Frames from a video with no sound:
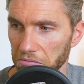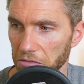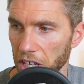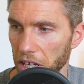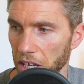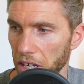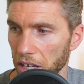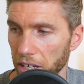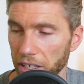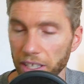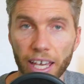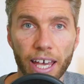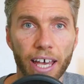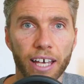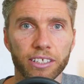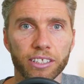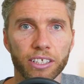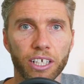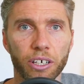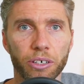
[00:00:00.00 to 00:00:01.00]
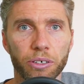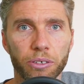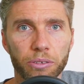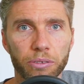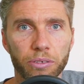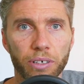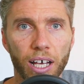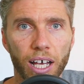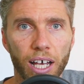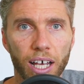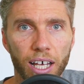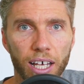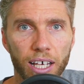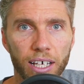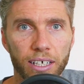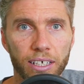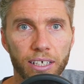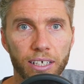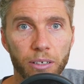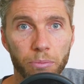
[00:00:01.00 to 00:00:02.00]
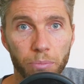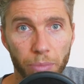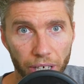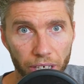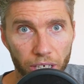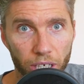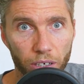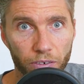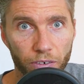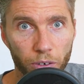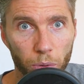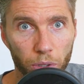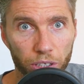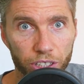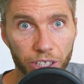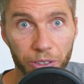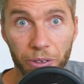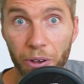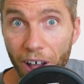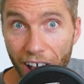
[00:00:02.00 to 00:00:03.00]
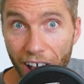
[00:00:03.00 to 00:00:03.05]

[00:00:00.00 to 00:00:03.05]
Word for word: Uh, yeah. So uh, thank you for watching.